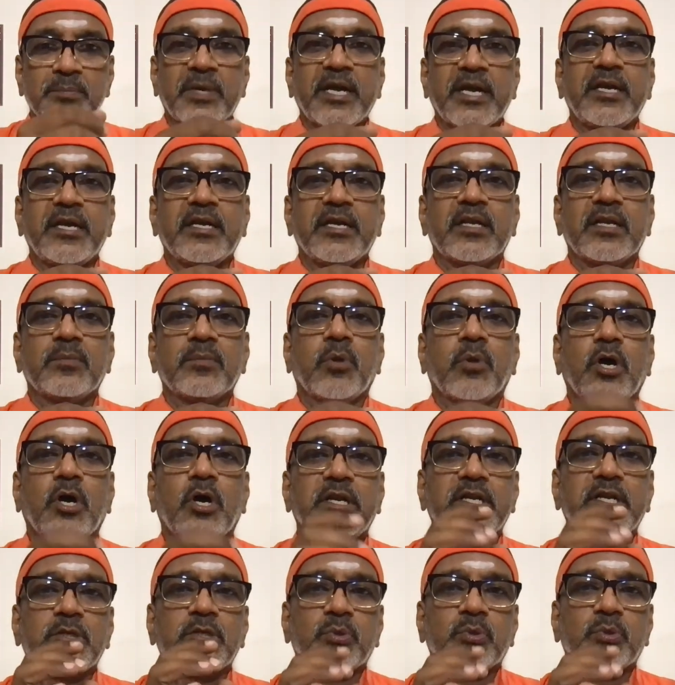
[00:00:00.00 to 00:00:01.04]
the mind and
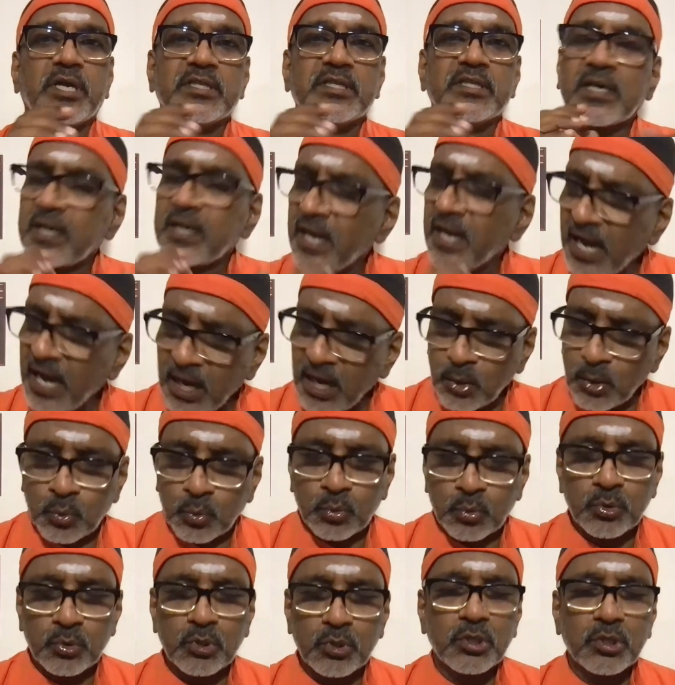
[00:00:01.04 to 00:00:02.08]
body together.
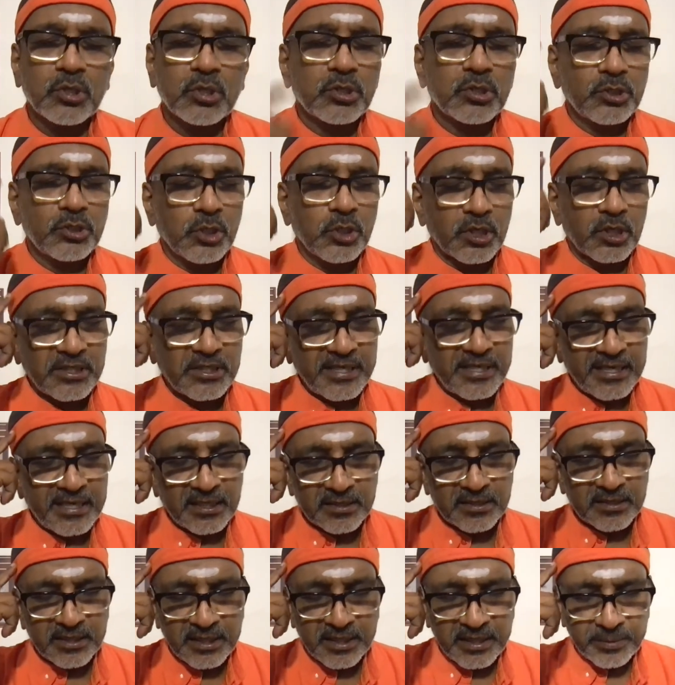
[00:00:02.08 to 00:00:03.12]
How? You are
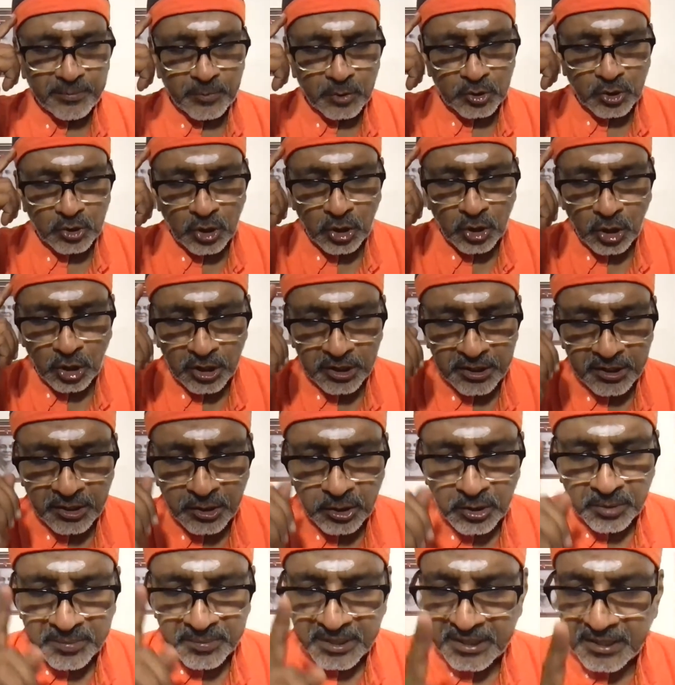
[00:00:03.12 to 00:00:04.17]
taking the name of the Lord
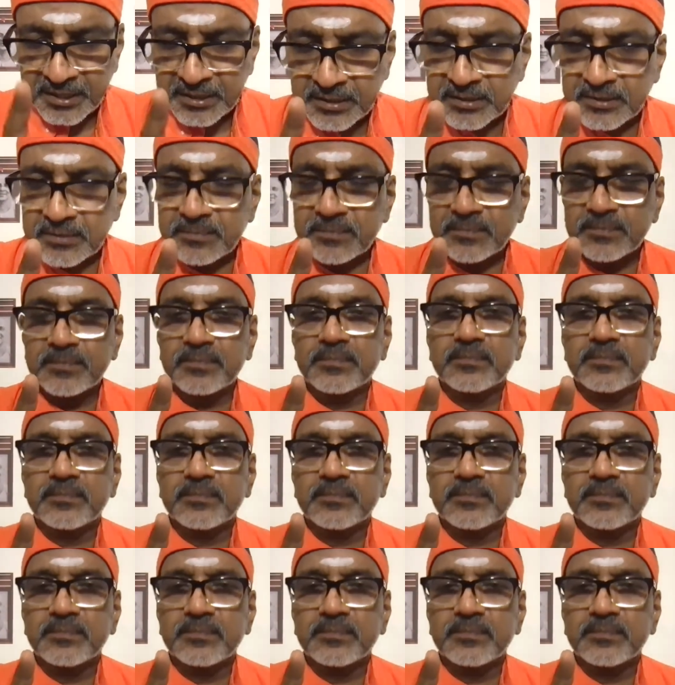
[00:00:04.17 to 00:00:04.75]
in your mind.